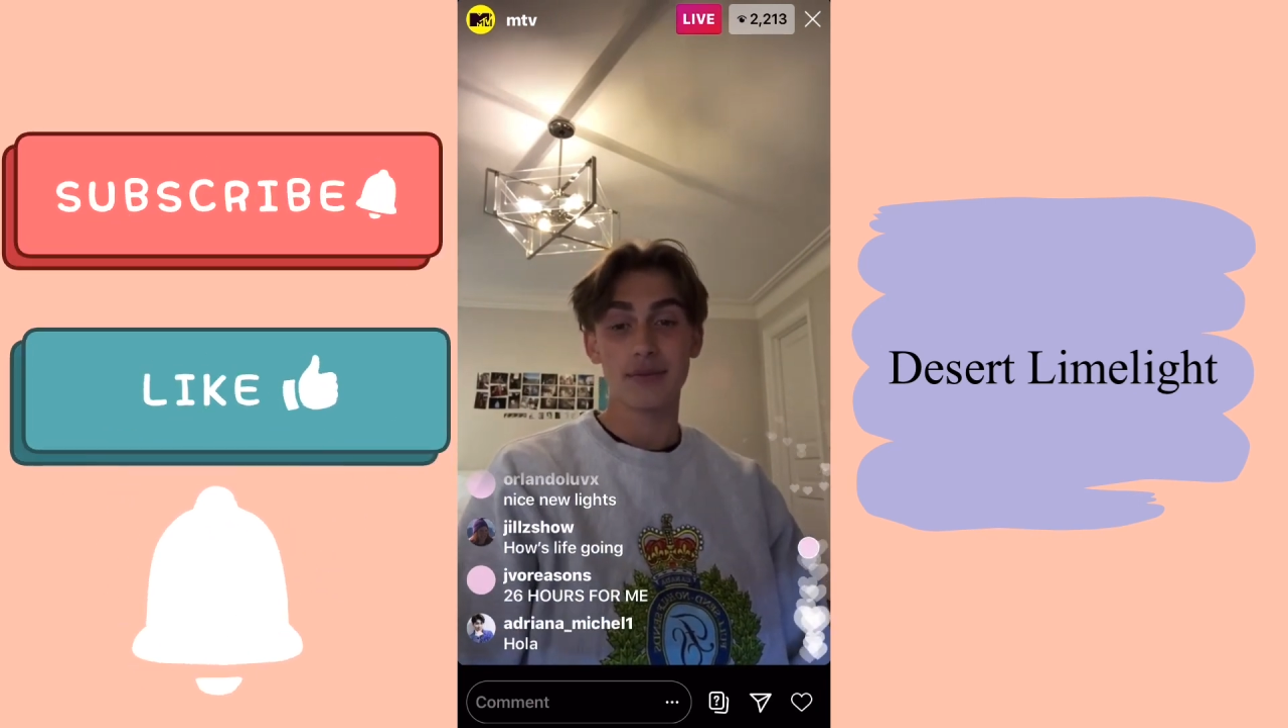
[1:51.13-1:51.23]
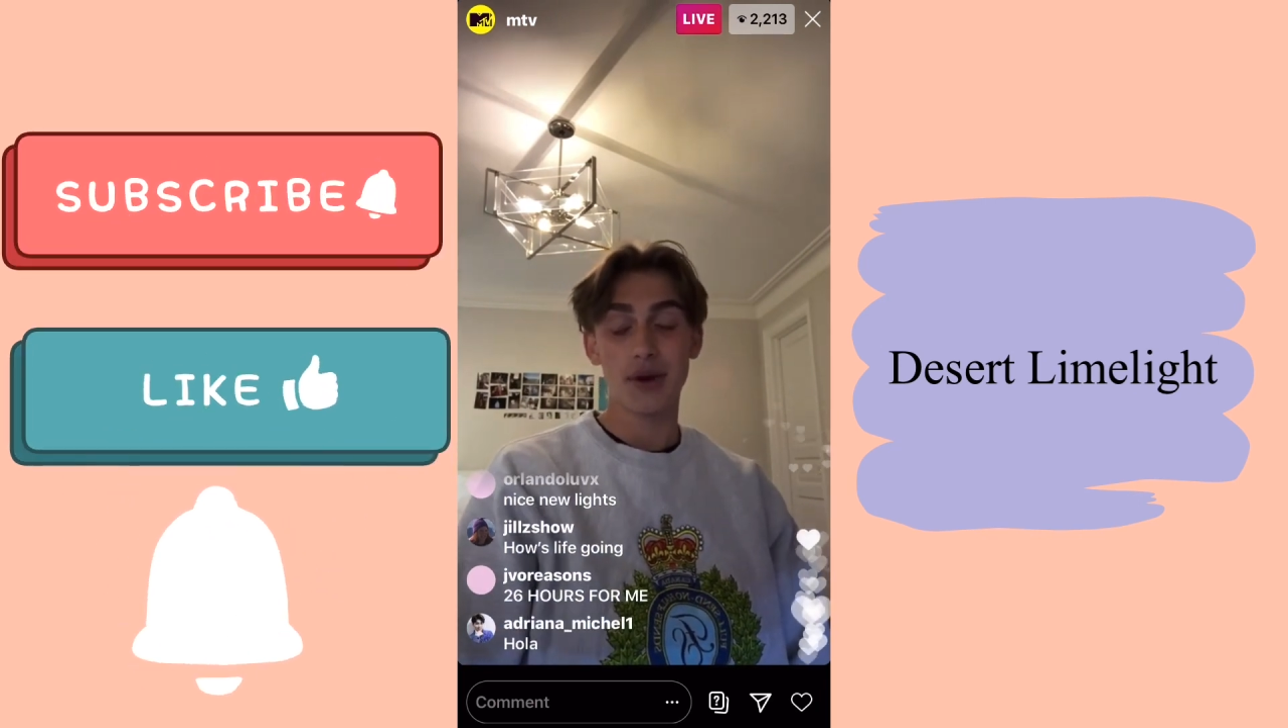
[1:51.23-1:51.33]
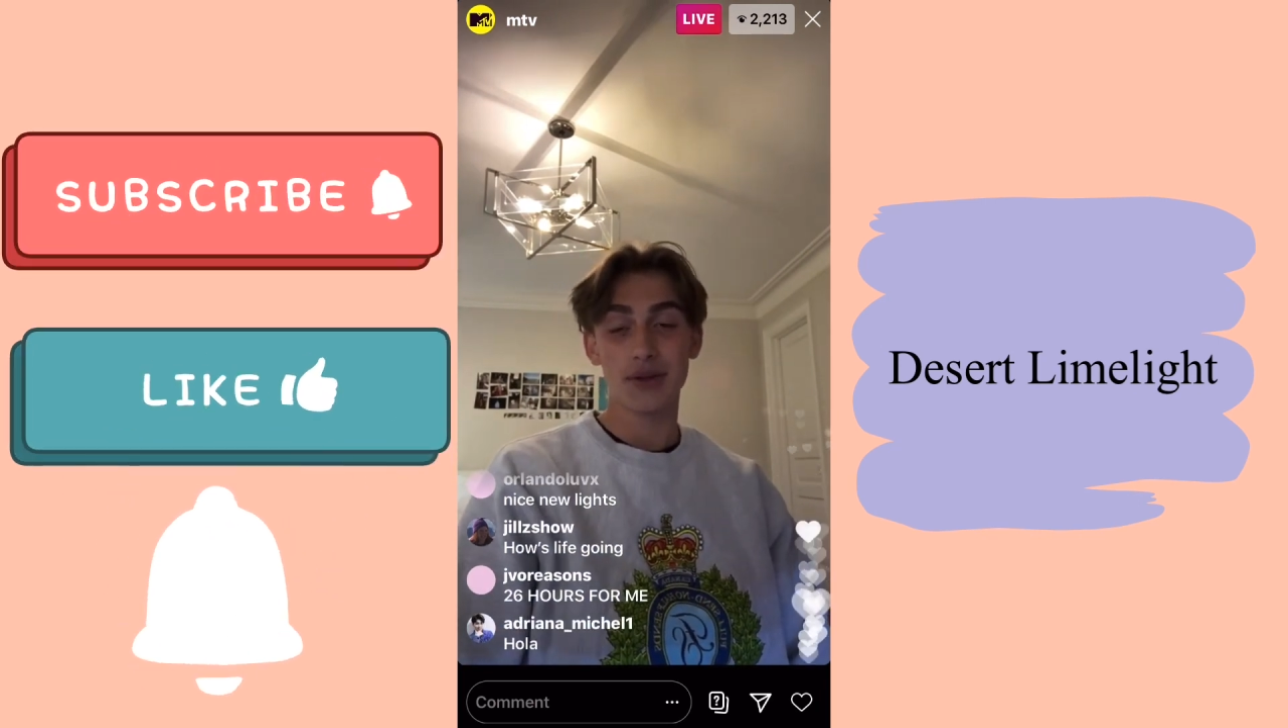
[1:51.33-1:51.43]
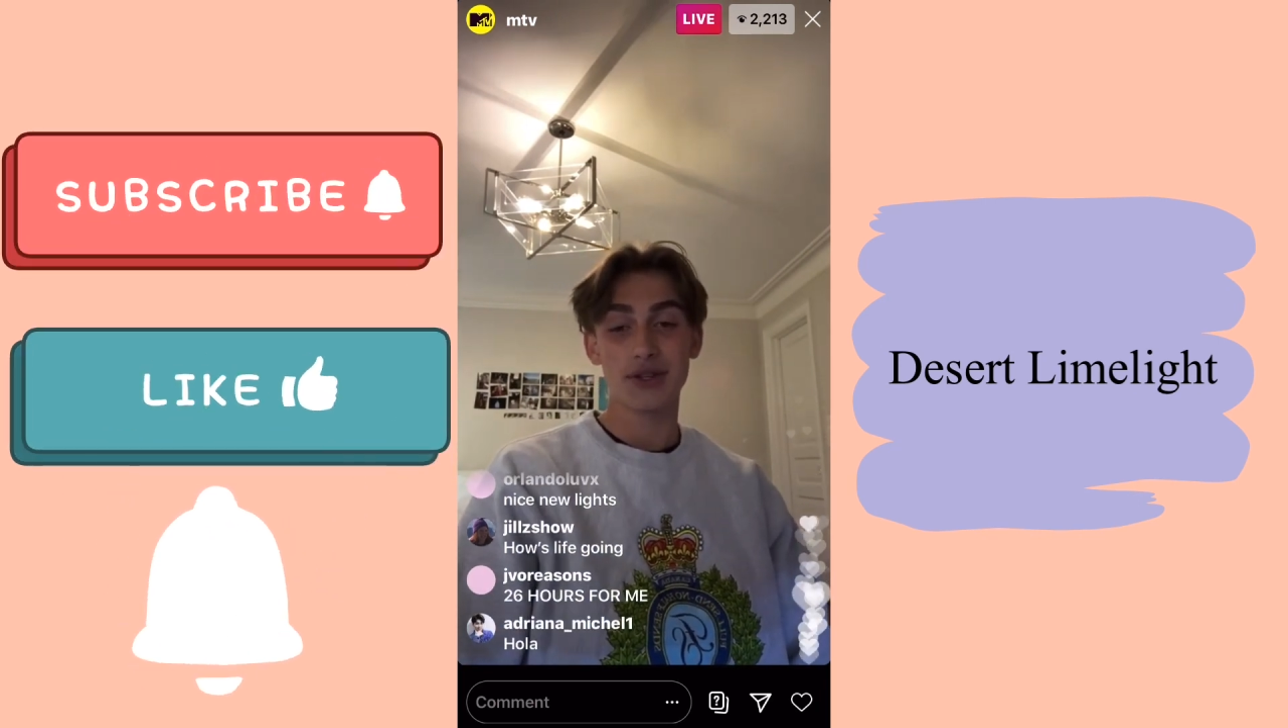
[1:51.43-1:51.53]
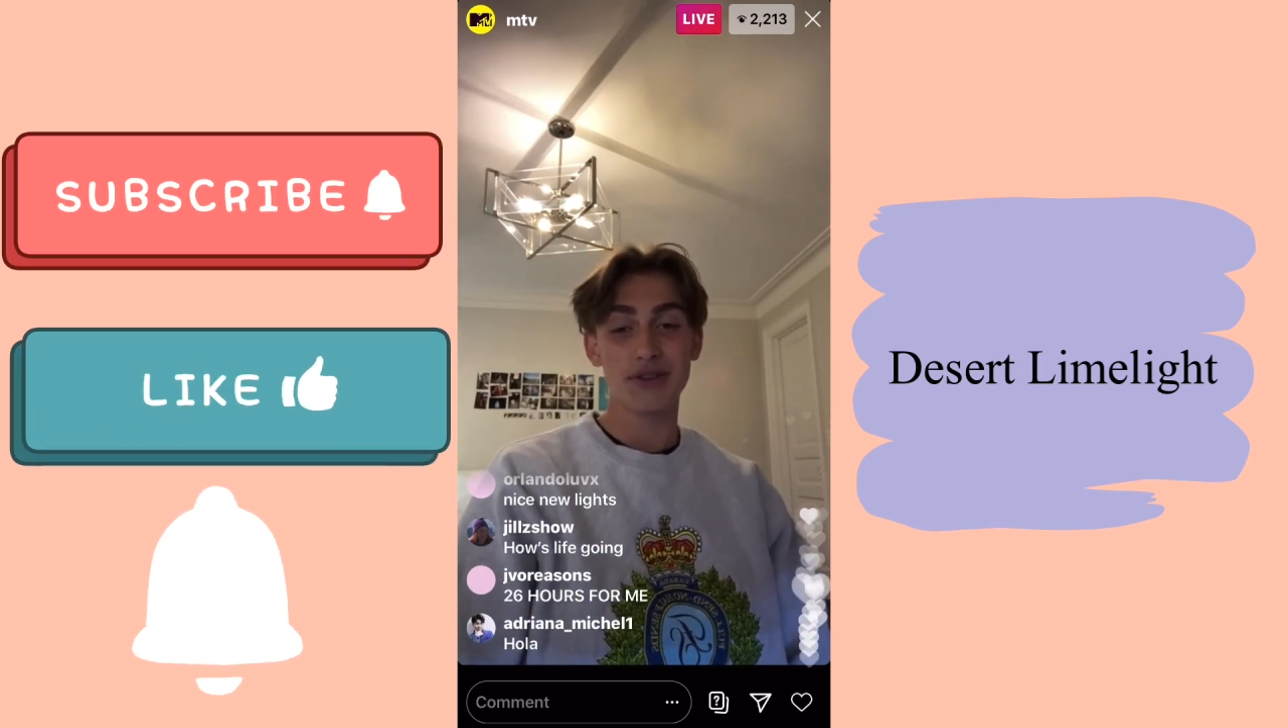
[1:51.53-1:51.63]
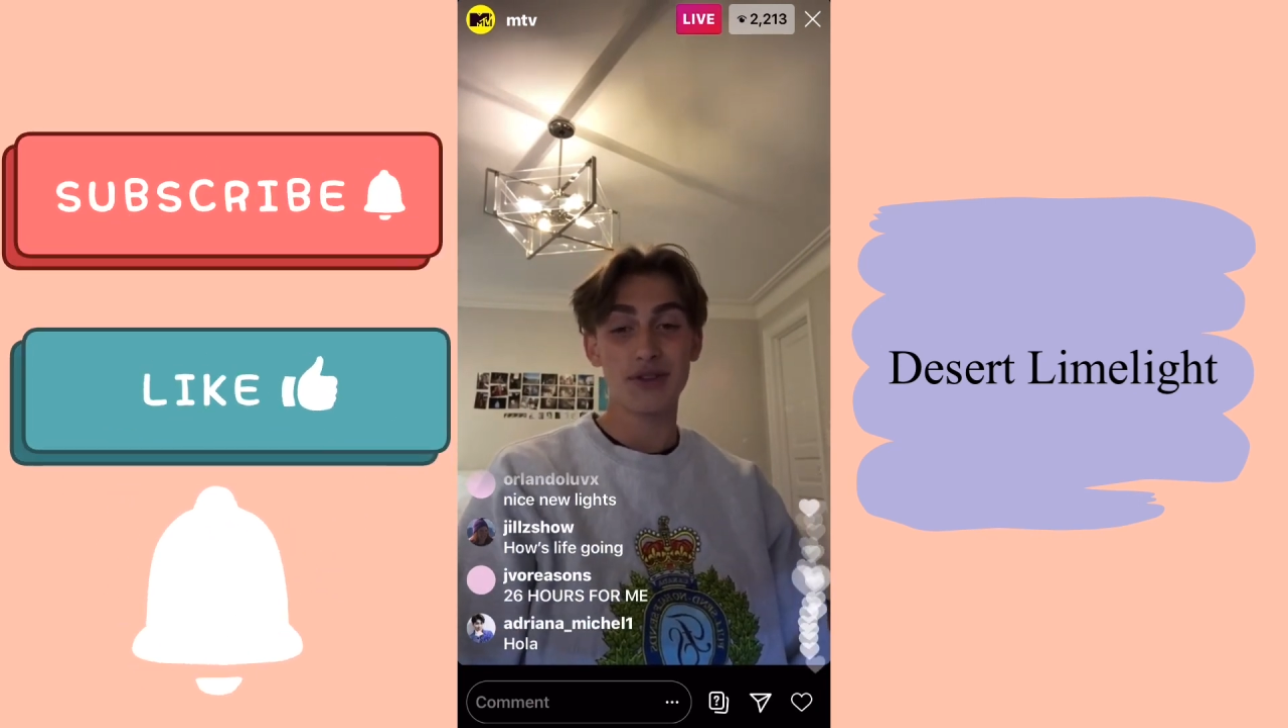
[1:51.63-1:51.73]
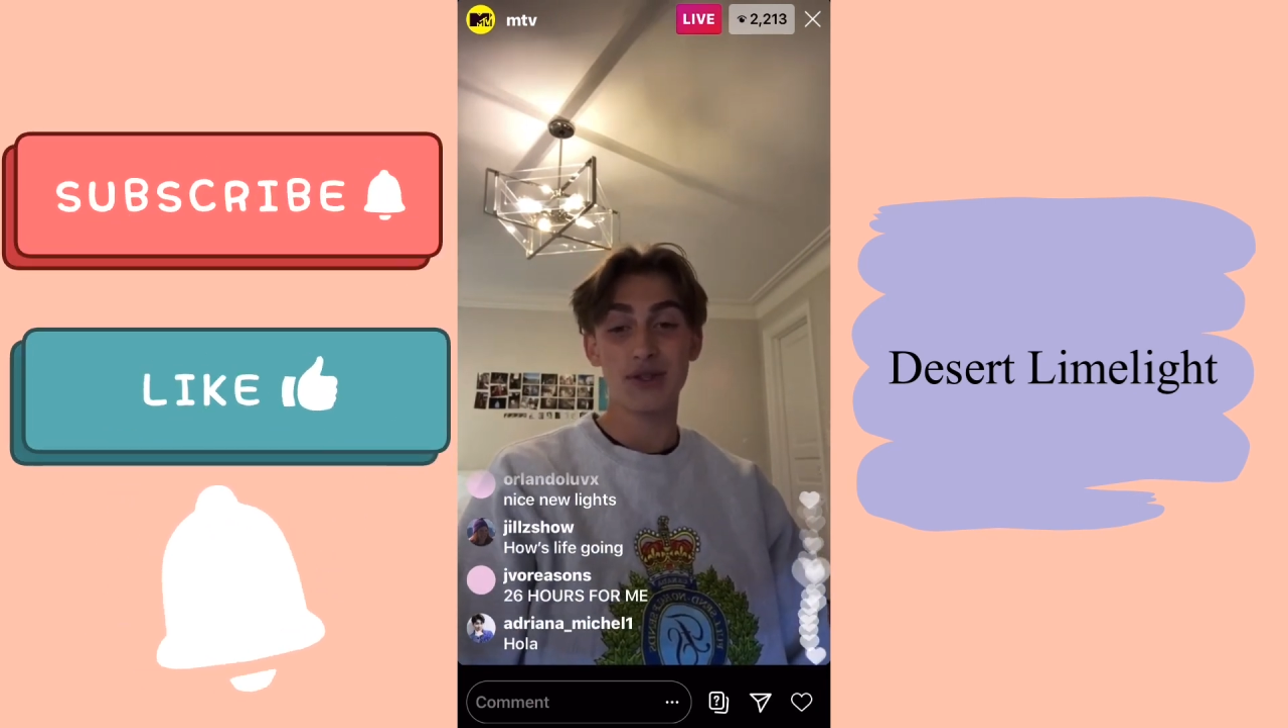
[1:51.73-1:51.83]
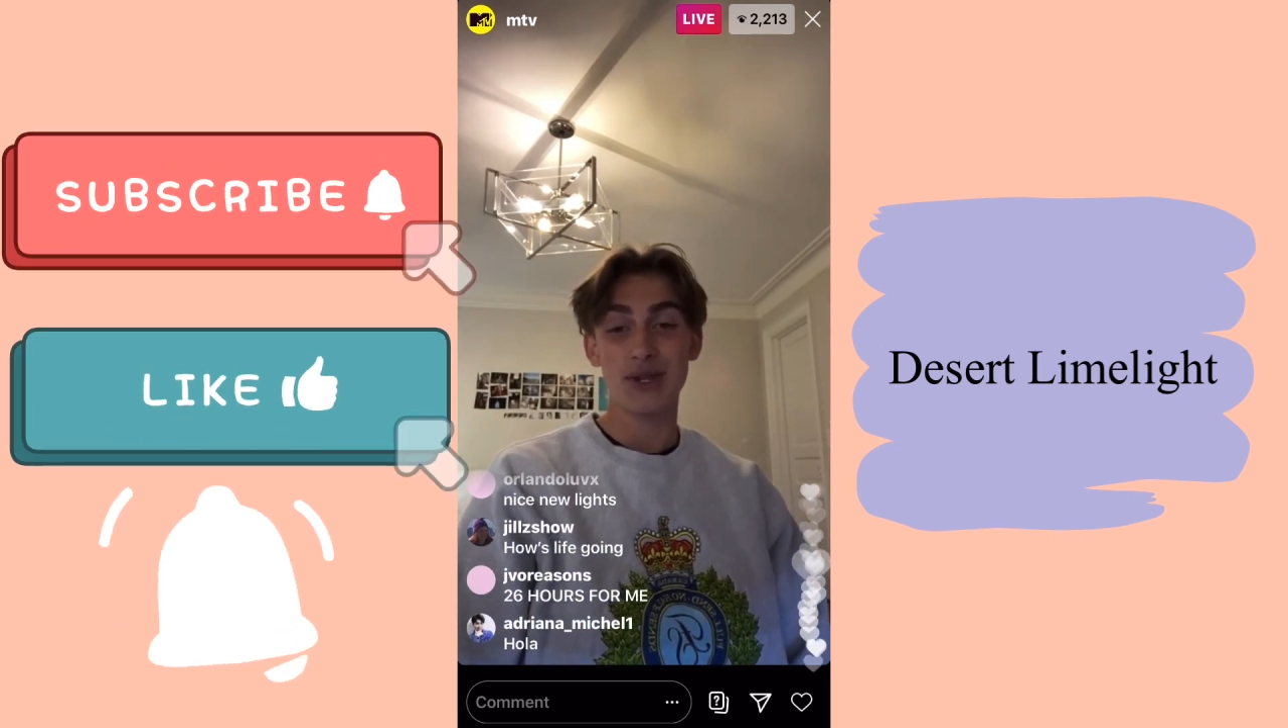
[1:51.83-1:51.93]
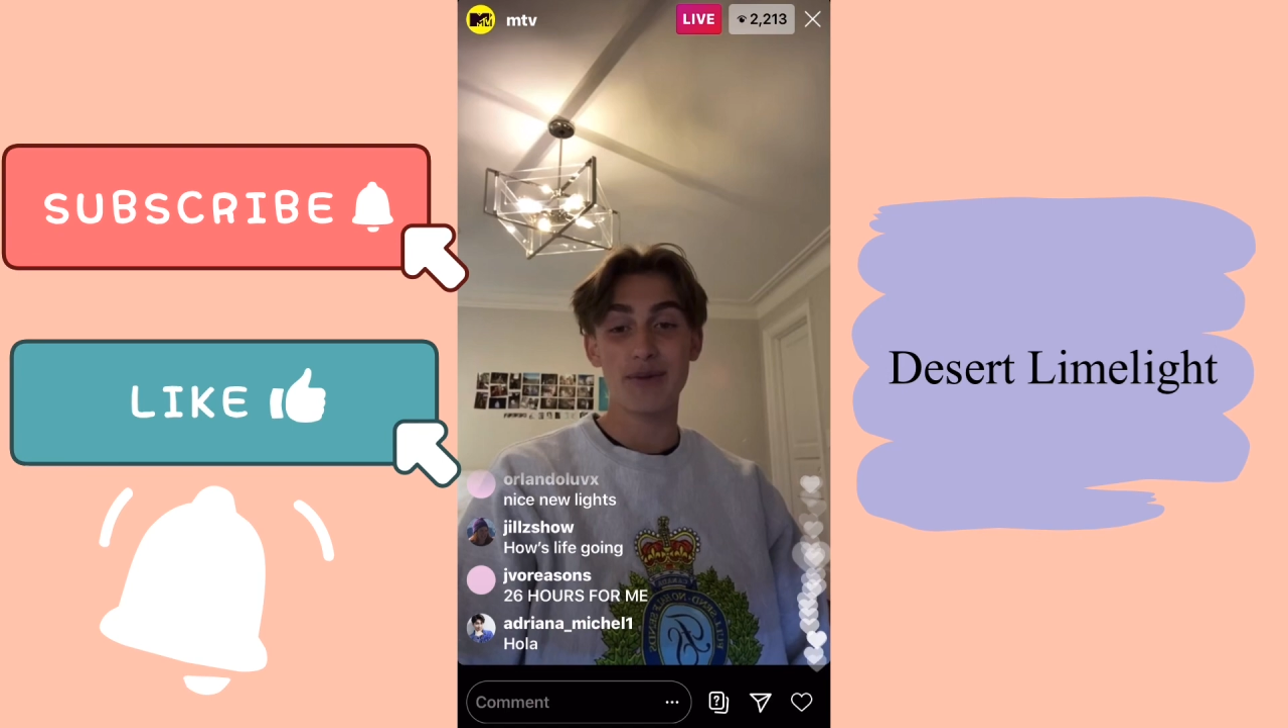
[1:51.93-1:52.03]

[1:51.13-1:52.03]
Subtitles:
Also, if you see